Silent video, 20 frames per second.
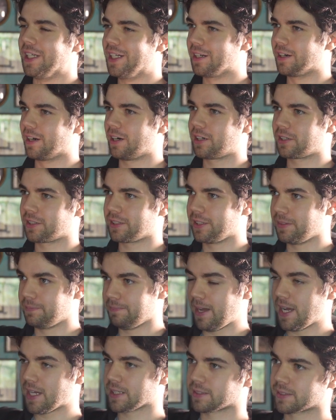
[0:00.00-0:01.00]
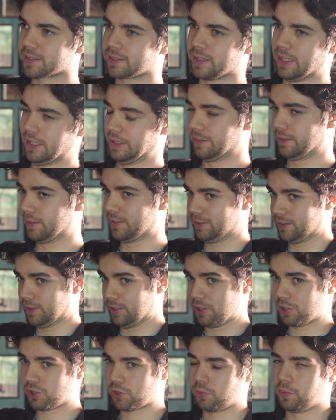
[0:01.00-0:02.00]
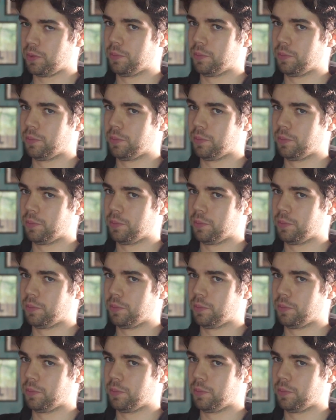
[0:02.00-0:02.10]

Here are the masks and such.